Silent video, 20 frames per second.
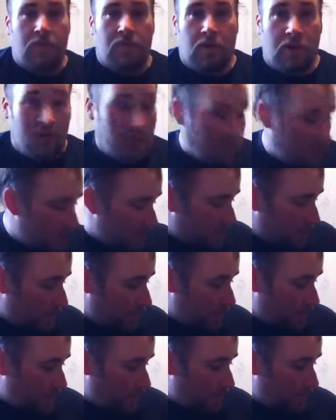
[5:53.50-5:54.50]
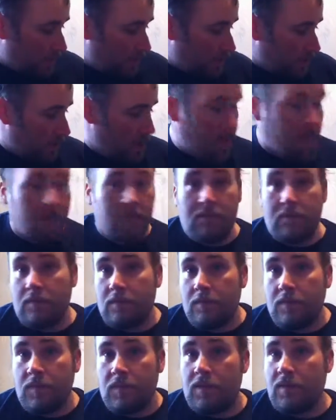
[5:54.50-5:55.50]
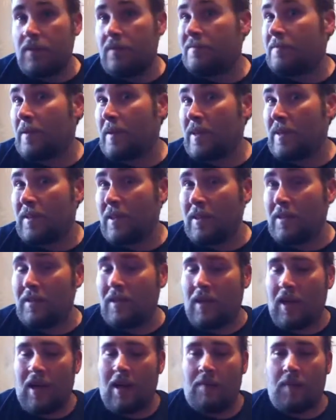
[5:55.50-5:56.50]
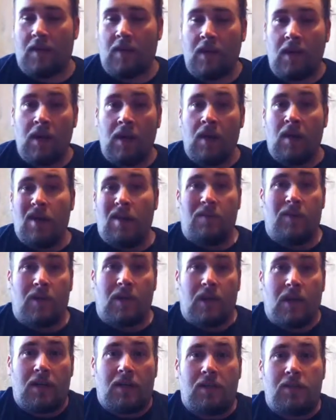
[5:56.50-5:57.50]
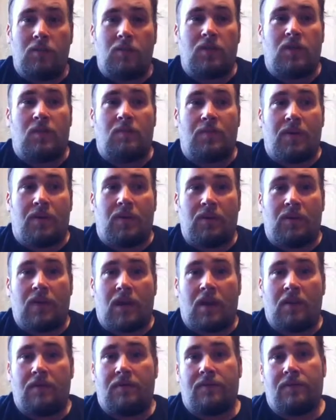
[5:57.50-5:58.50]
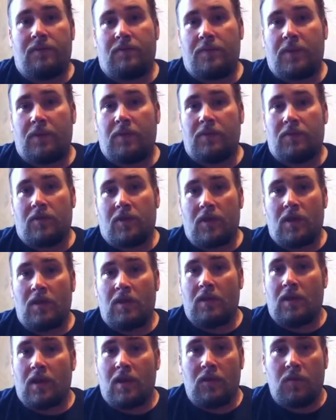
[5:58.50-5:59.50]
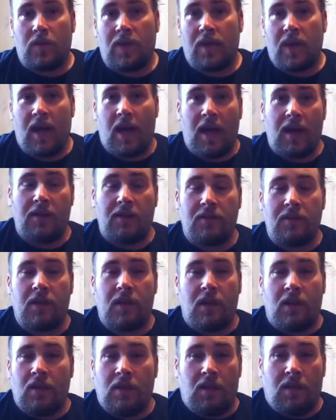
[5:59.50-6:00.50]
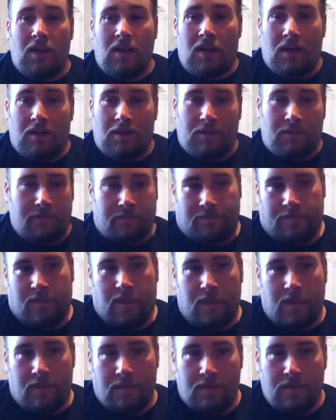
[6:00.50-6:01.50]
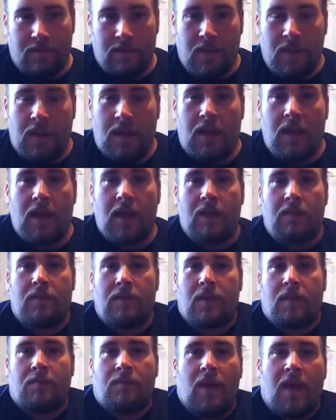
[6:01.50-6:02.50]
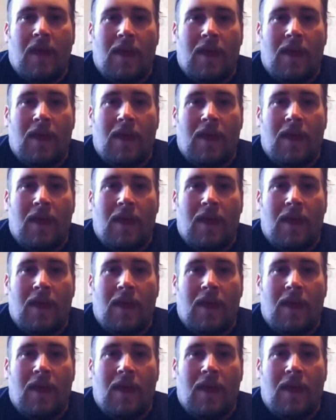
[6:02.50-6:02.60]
Pressure can spike really quick, and some funny things can happen. If your gun's usually built tough, built strong, not a weak action, well, it